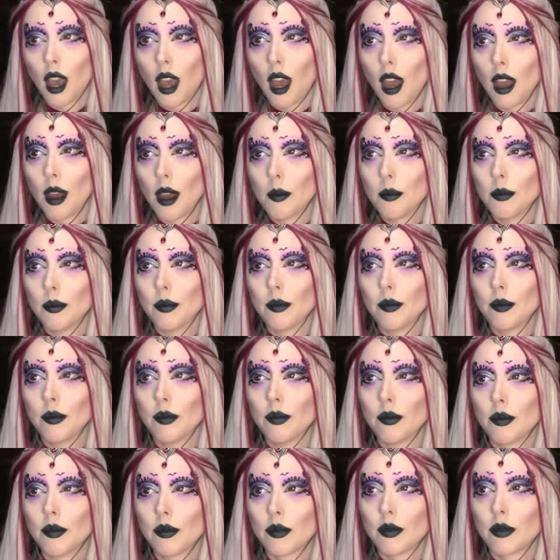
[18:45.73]

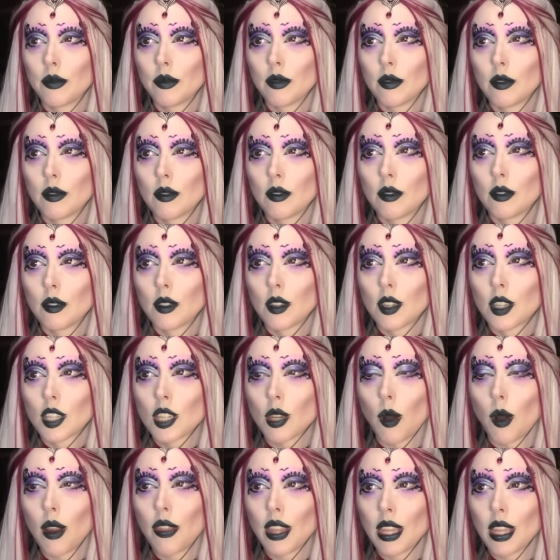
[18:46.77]

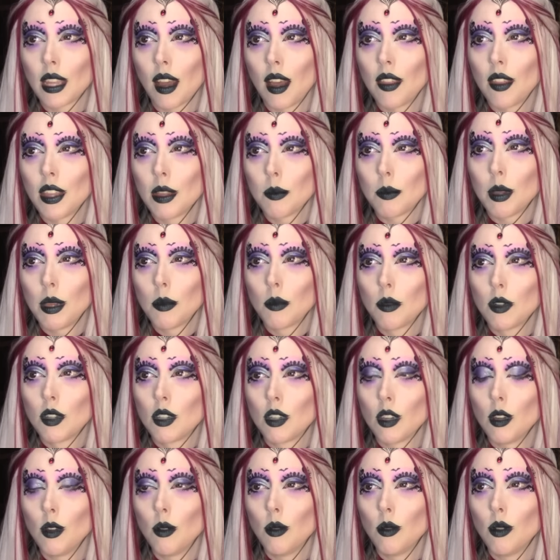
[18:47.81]
So I think people
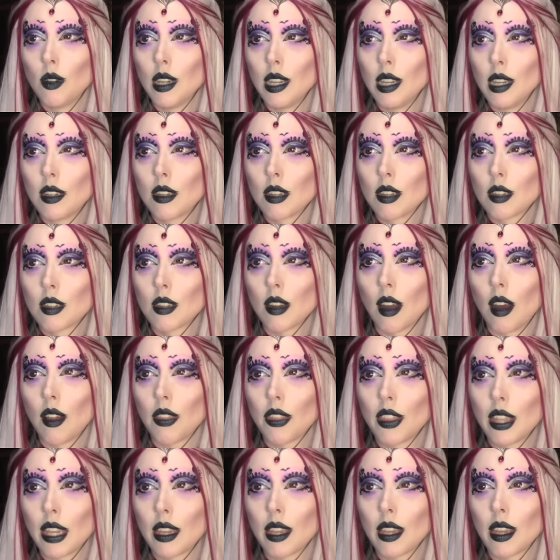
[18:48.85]
do need to start
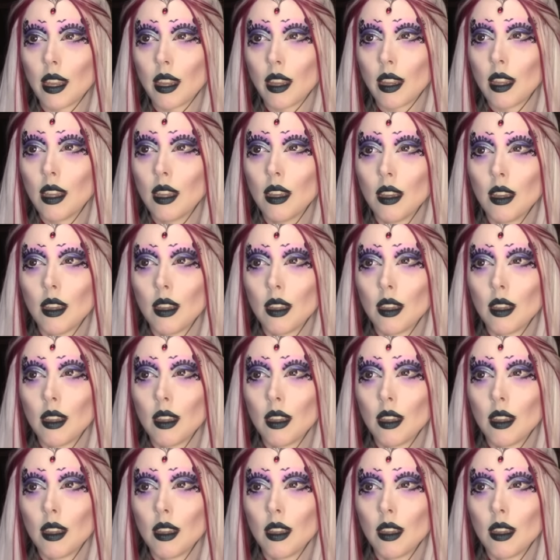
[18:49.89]
thinking